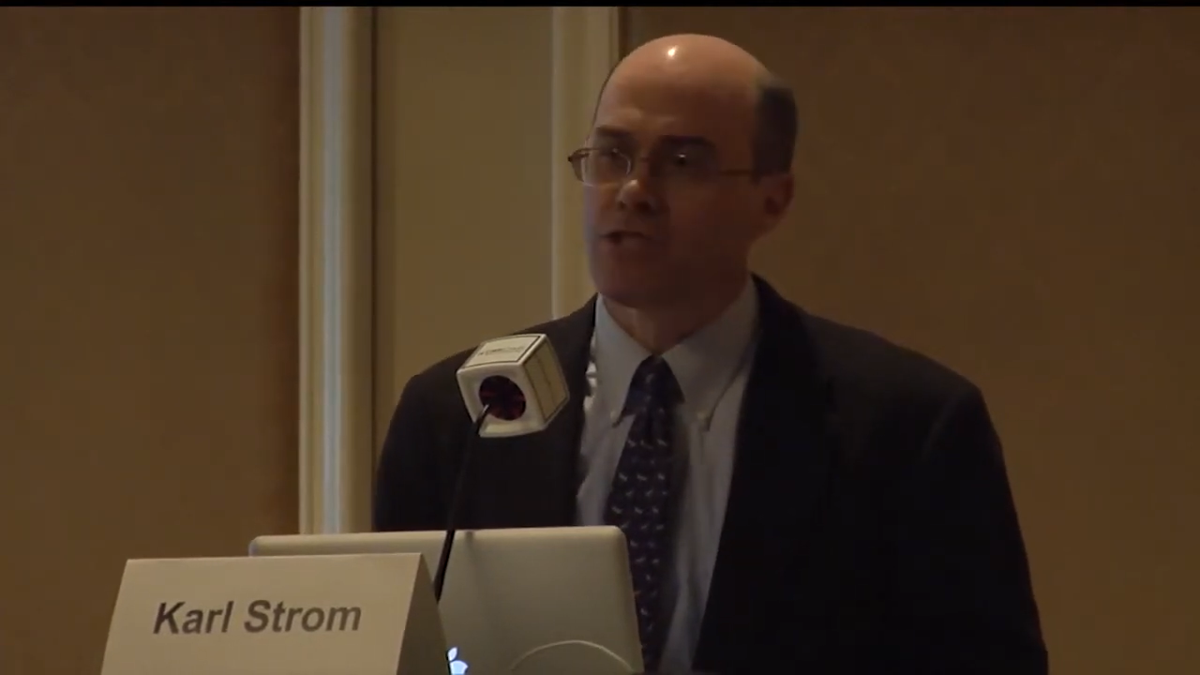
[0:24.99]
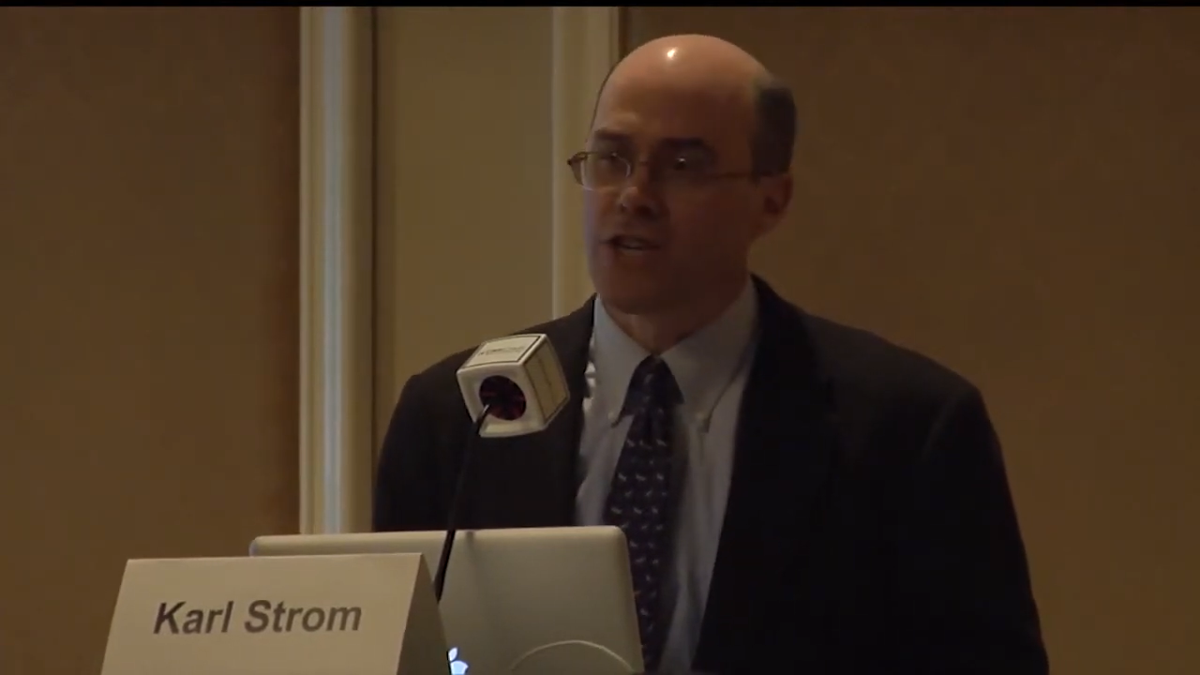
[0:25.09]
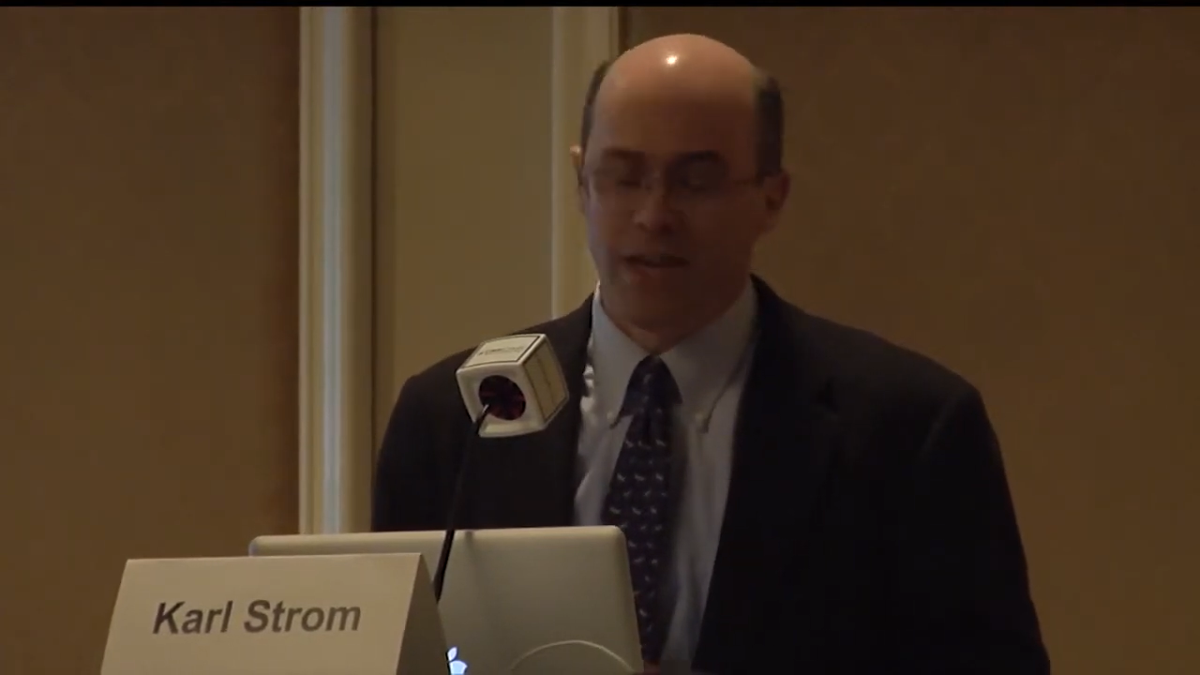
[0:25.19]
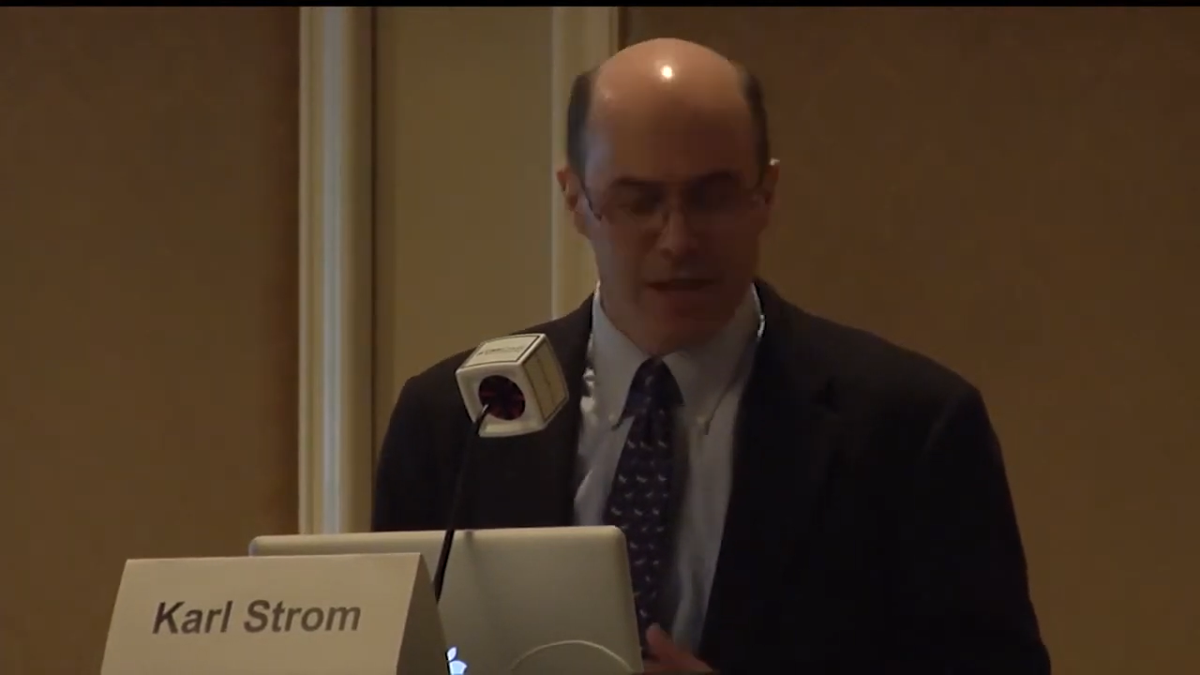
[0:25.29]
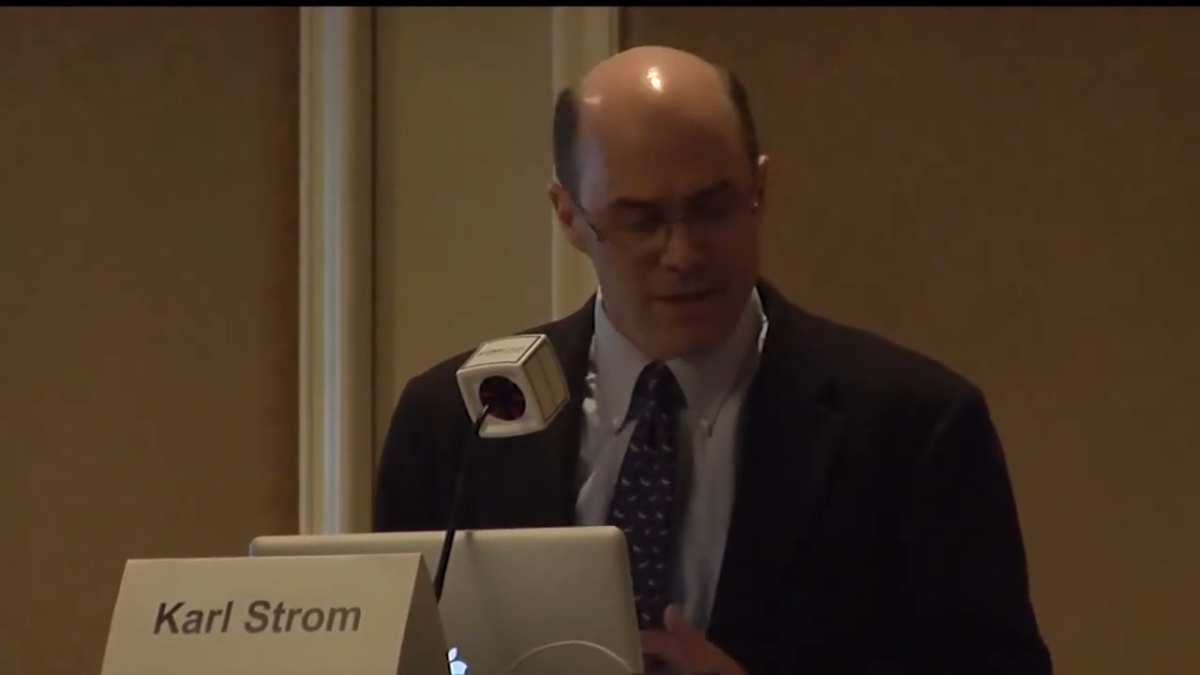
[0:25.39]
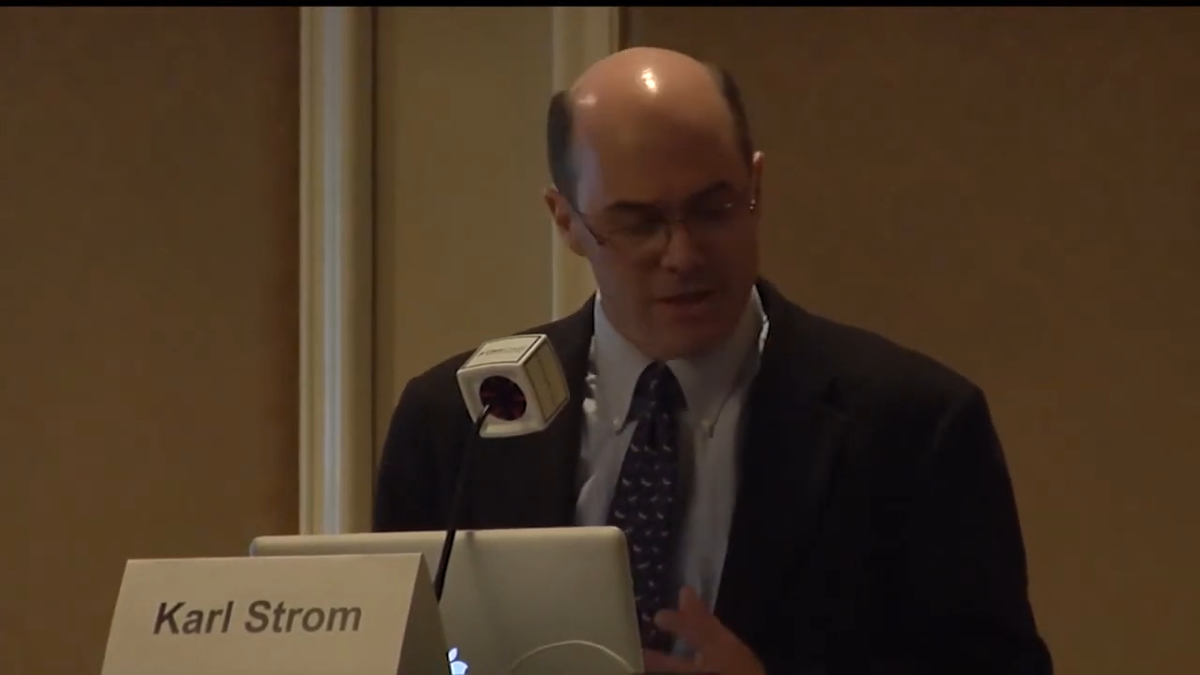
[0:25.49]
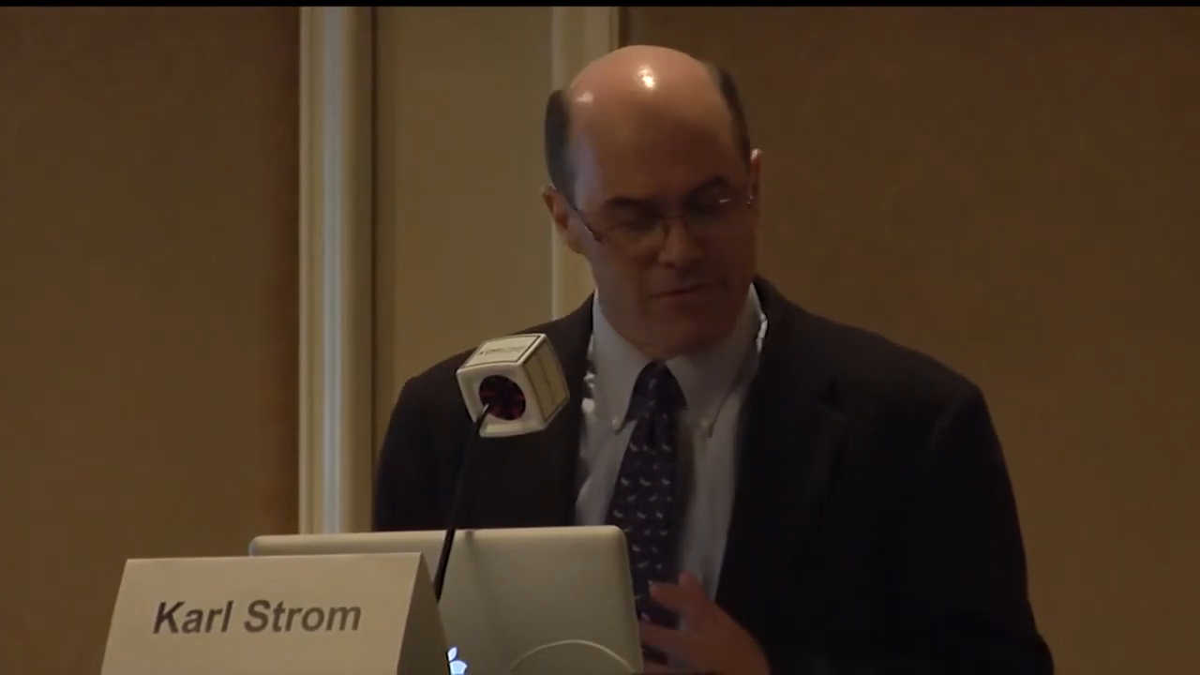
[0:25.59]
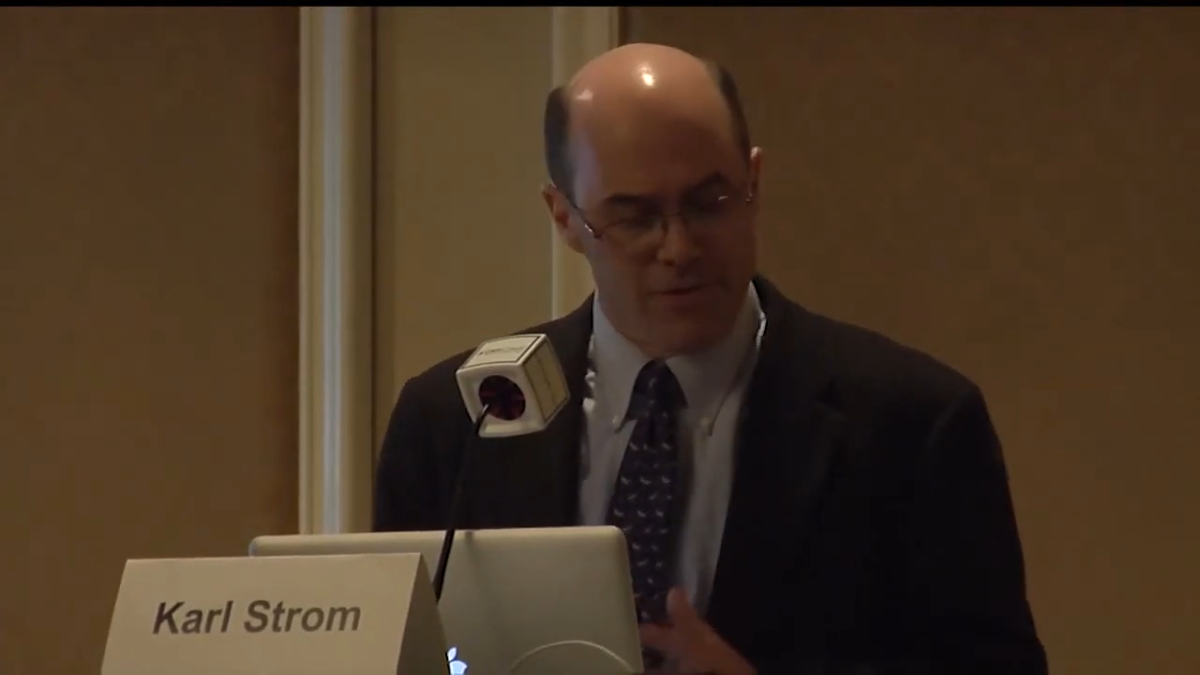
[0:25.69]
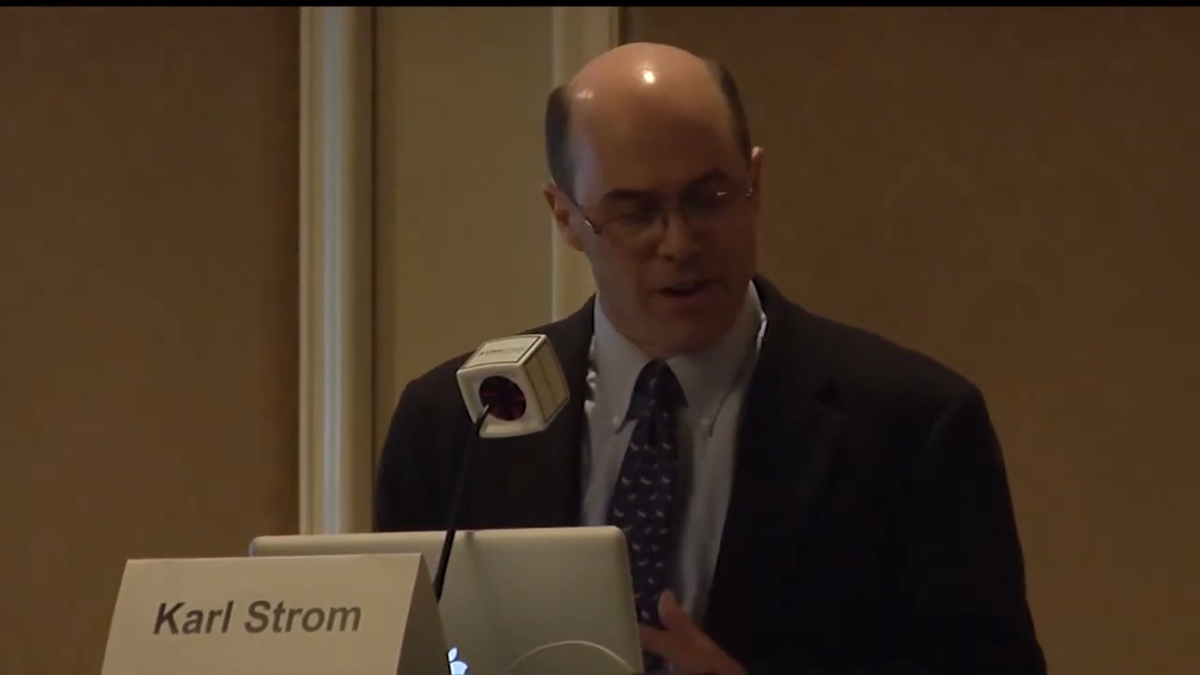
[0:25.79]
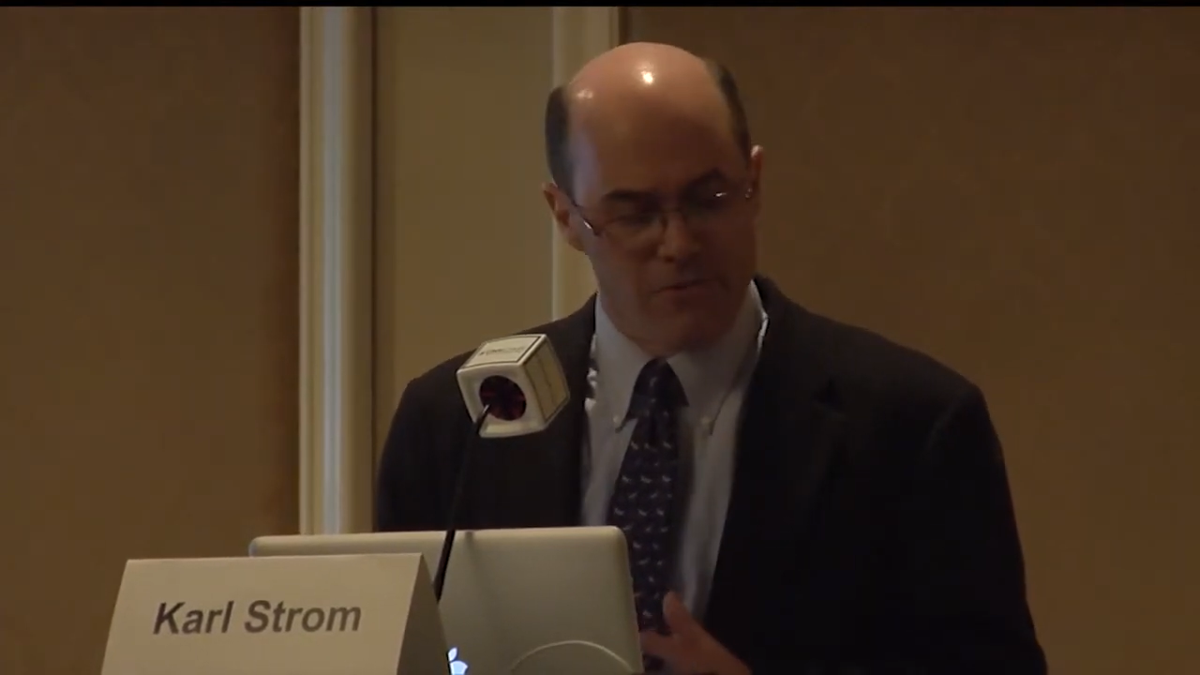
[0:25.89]
Jaquez
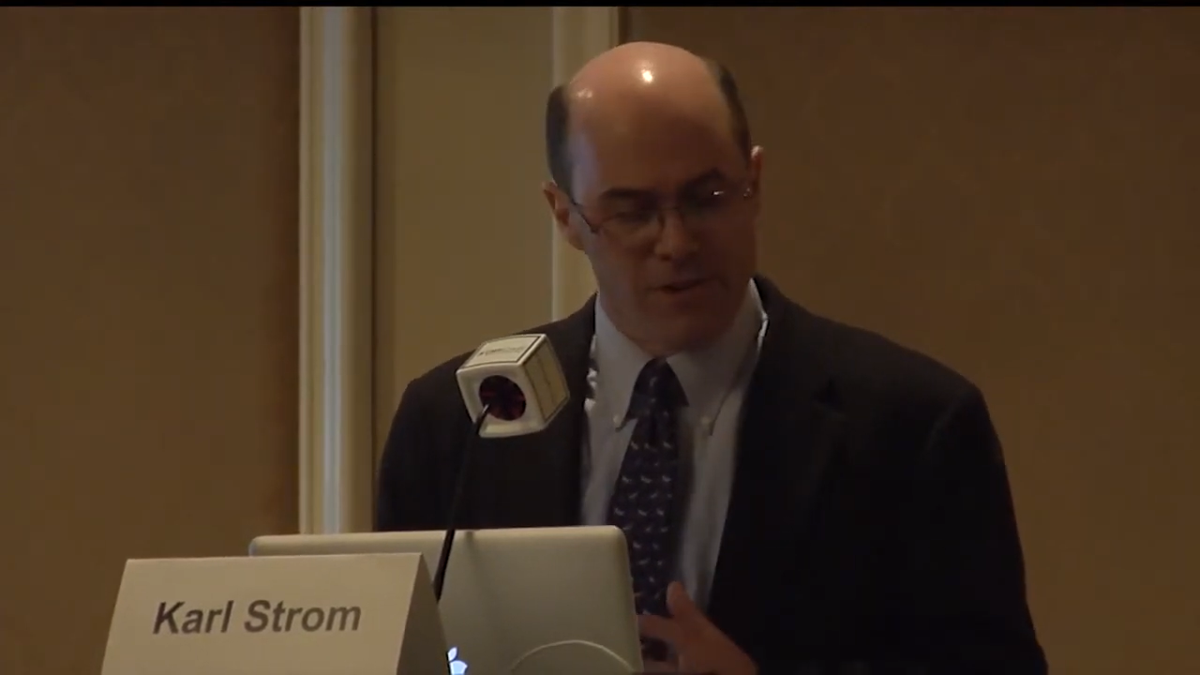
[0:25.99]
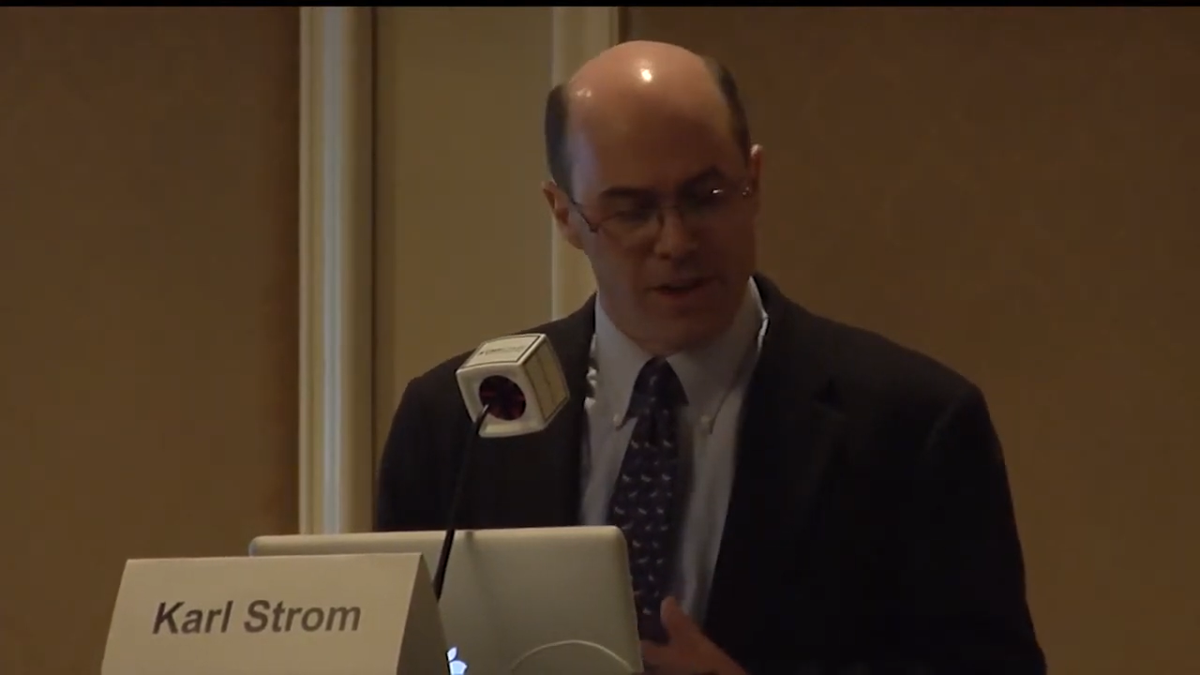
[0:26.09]
of